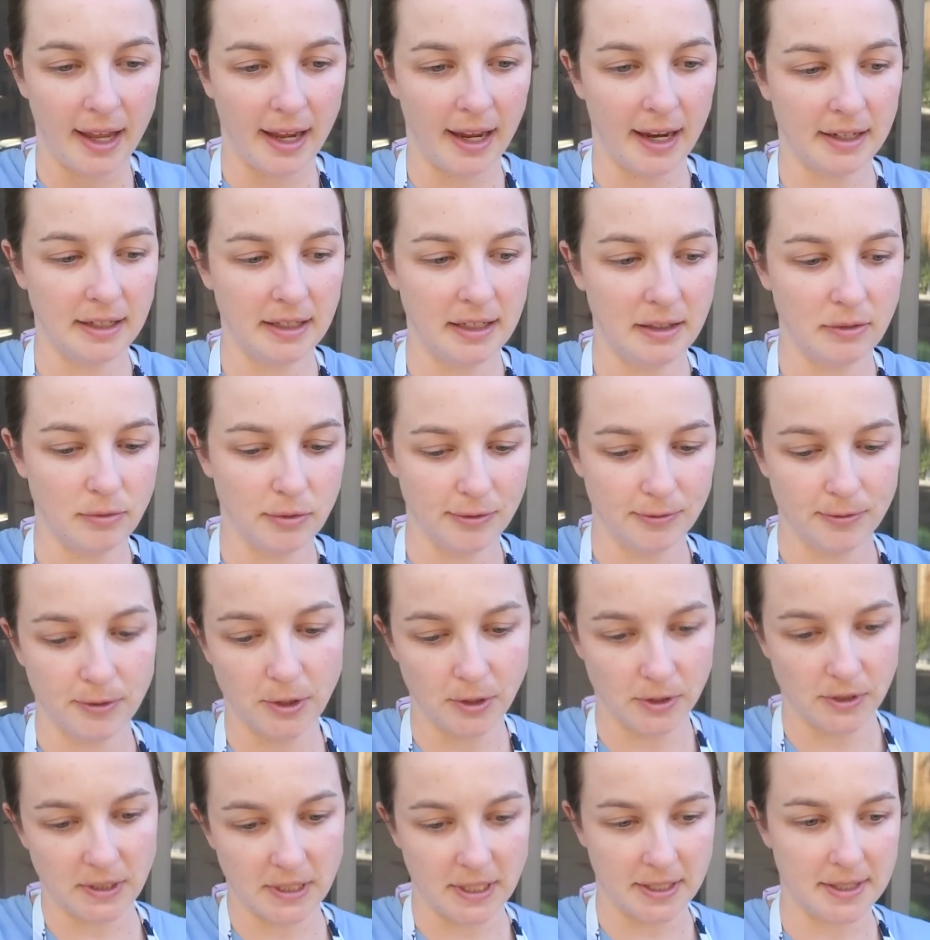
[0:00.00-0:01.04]
and he
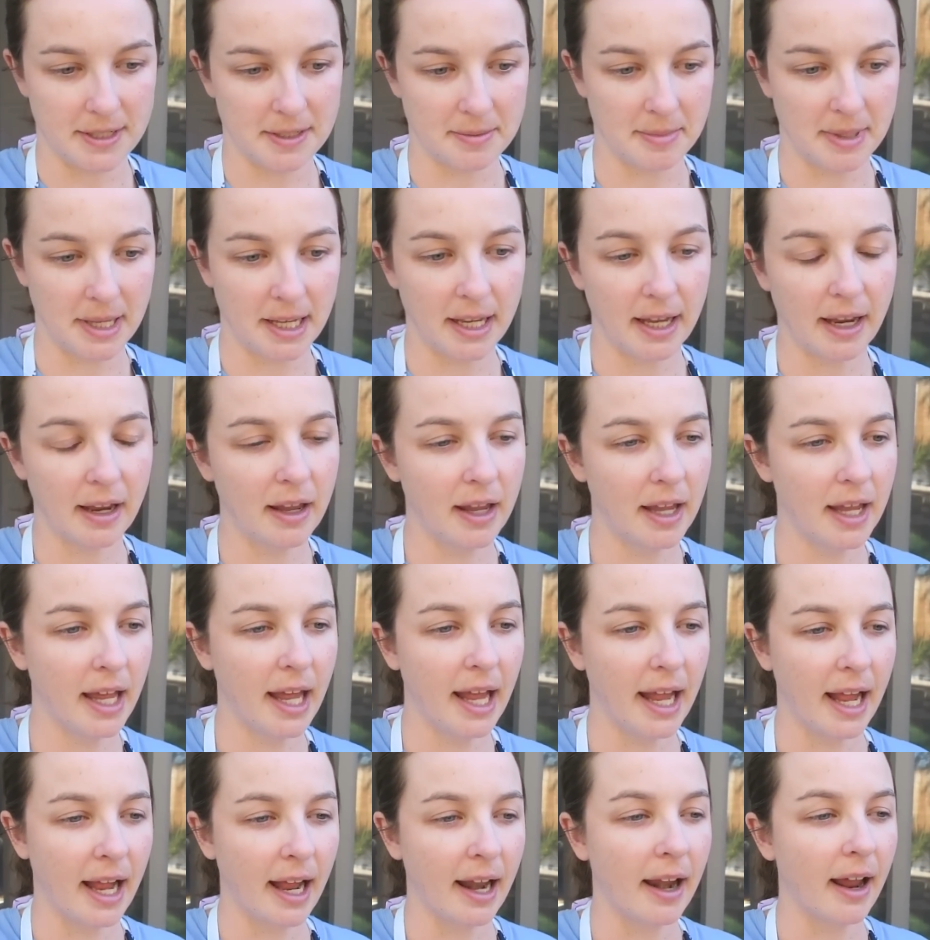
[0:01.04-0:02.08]
reversed into me,
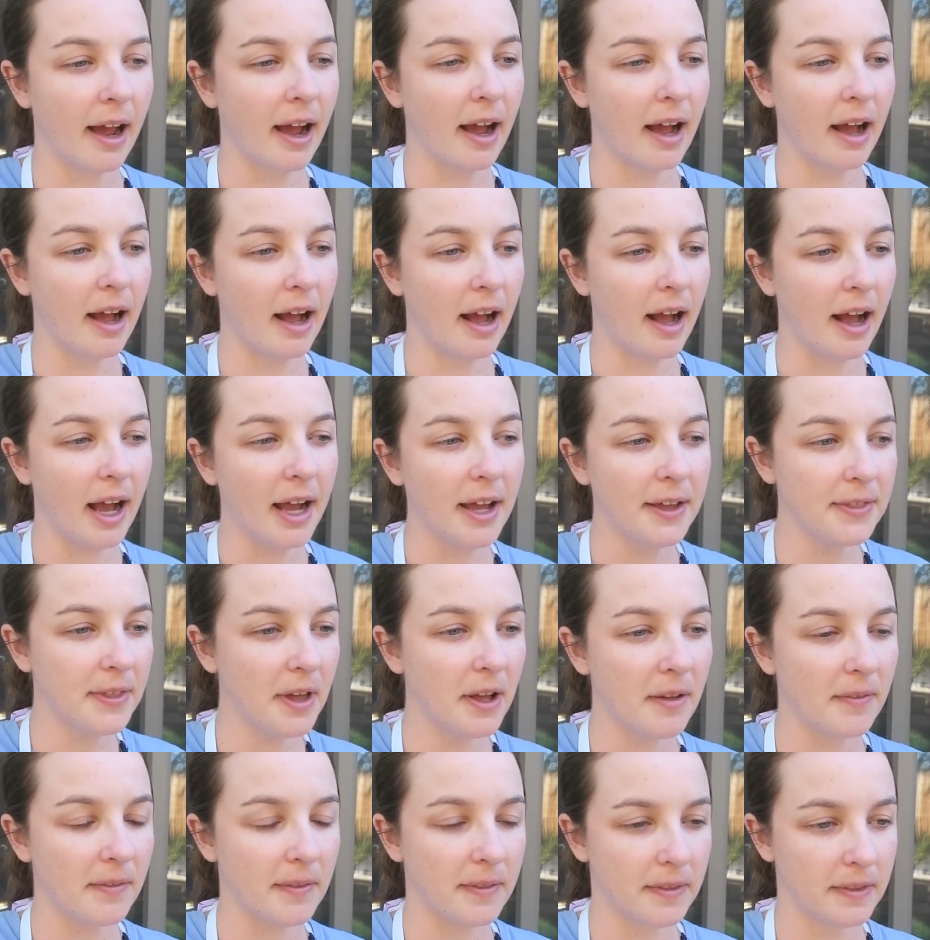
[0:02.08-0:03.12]
and I
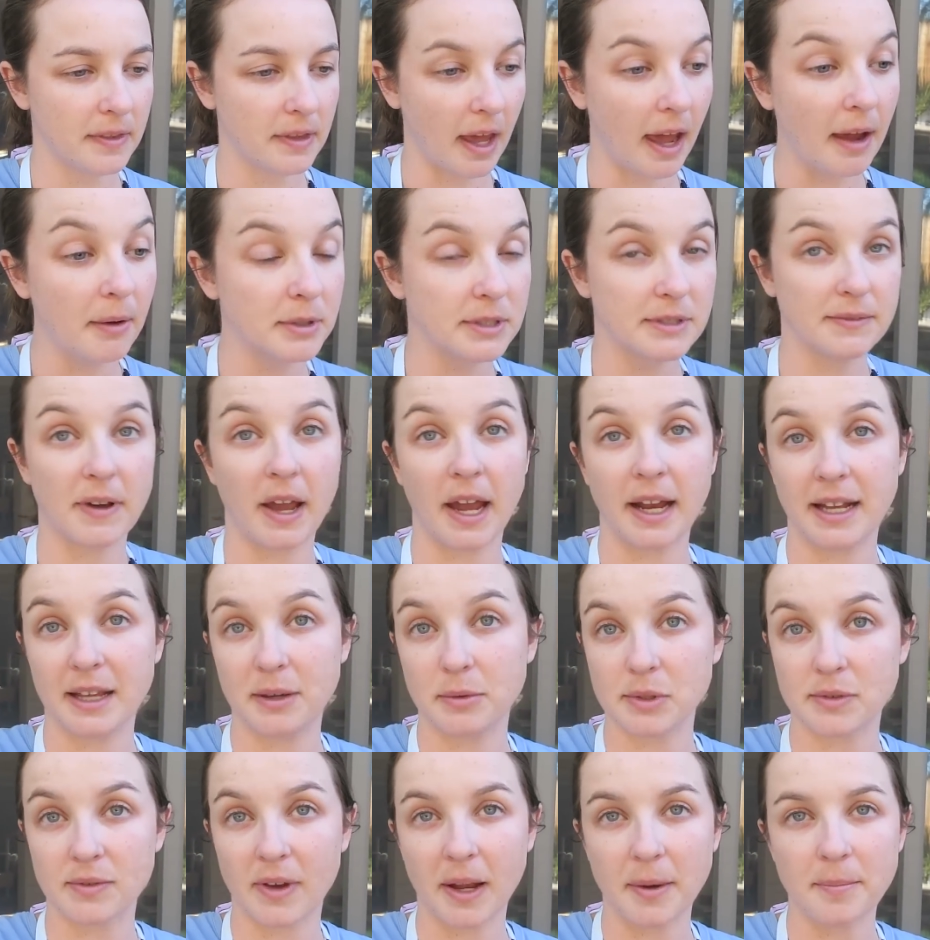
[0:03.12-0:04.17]
thought I was fine, he
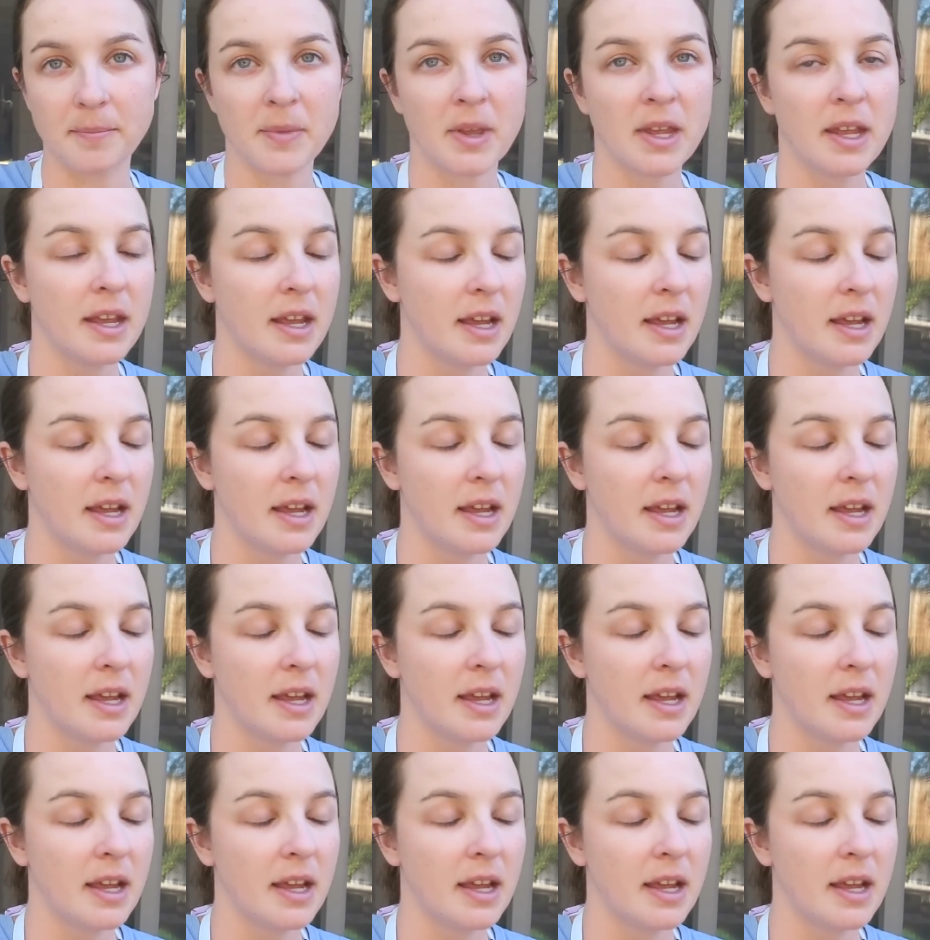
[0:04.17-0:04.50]
was fine.